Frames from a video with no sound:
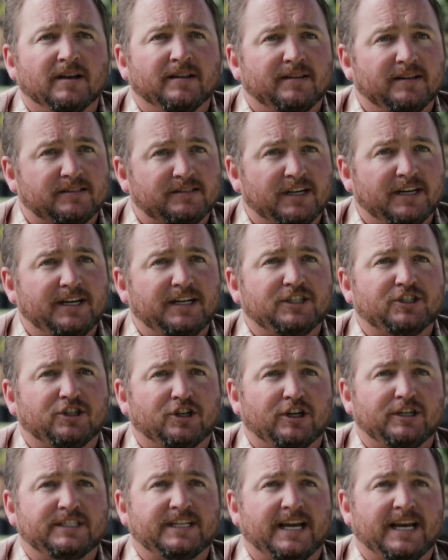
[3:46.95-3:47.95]
The city
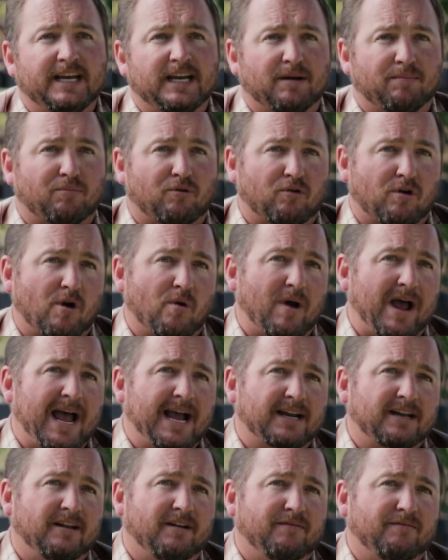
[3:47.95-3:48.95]
should take a
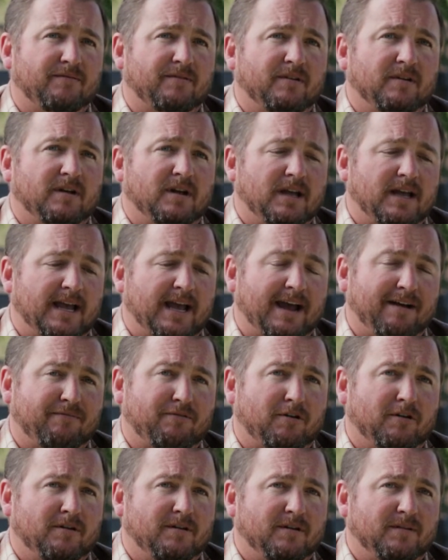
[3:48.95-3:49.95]
proactive
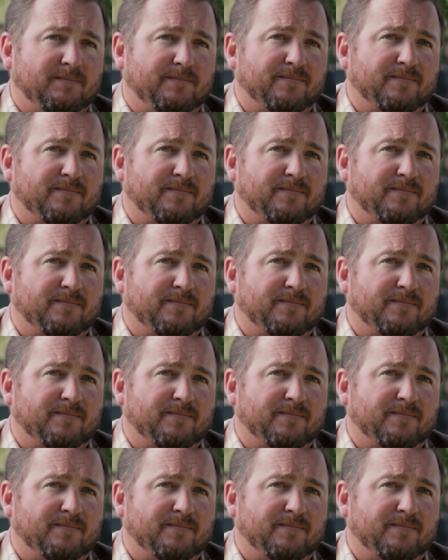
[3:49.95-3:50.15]
effort